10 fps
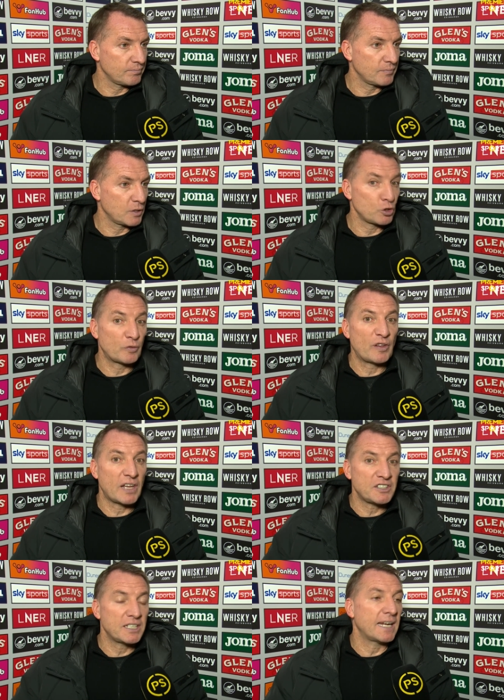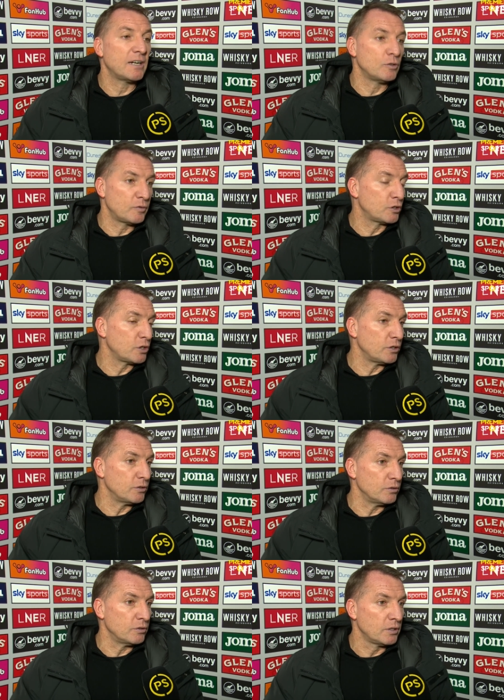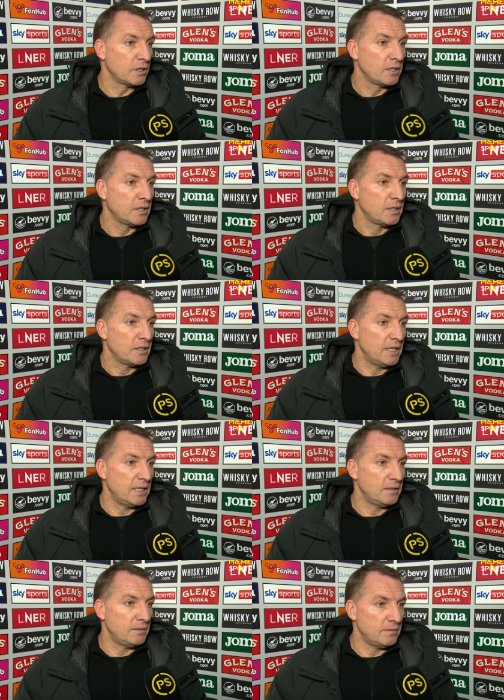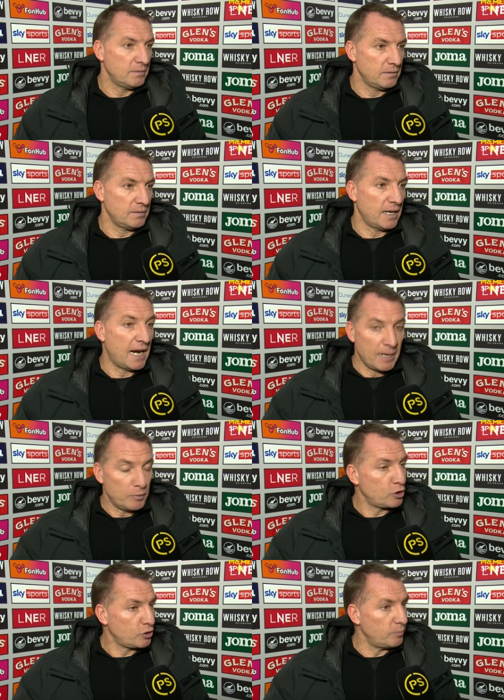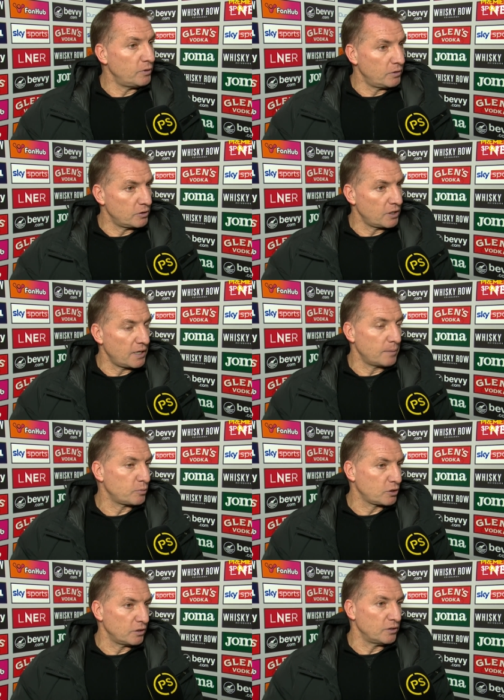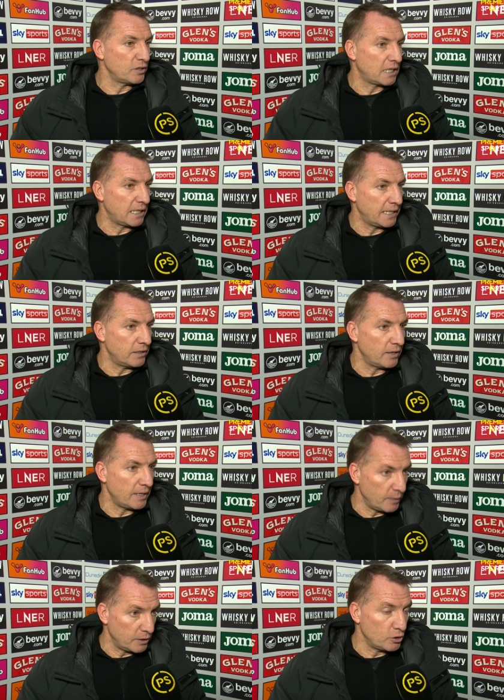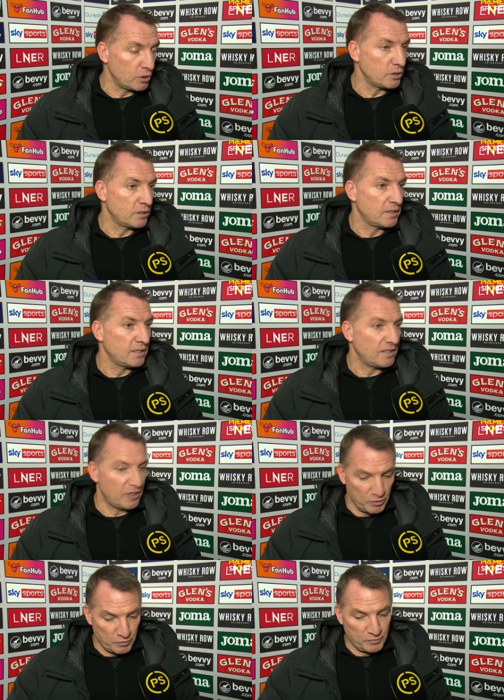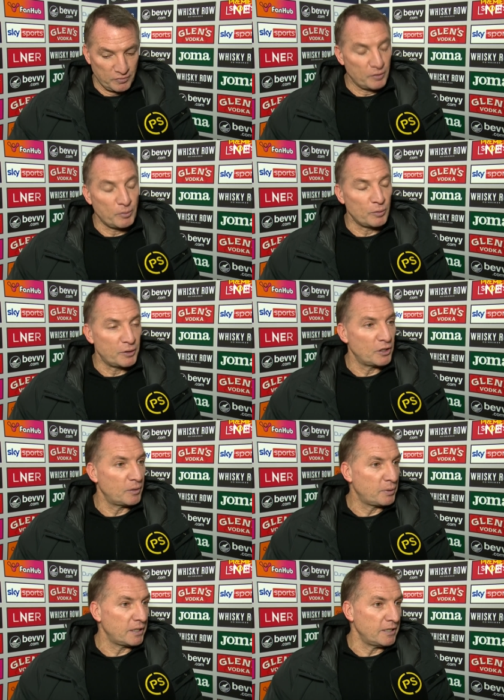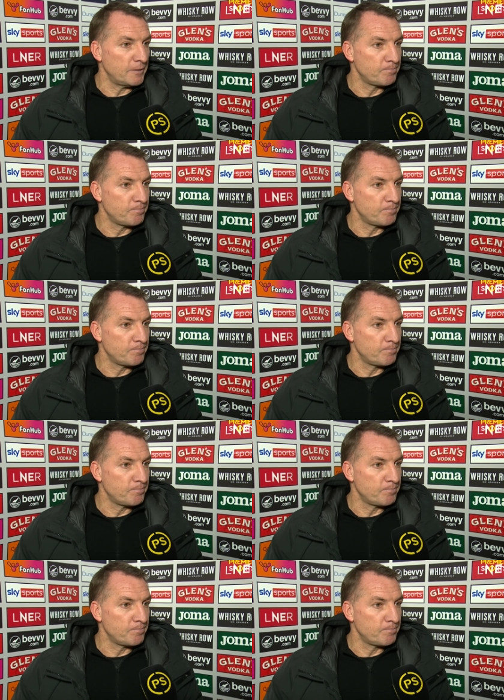So for that to get overturned, then I'm assuming there's an absolute clear image of the ball being out of play.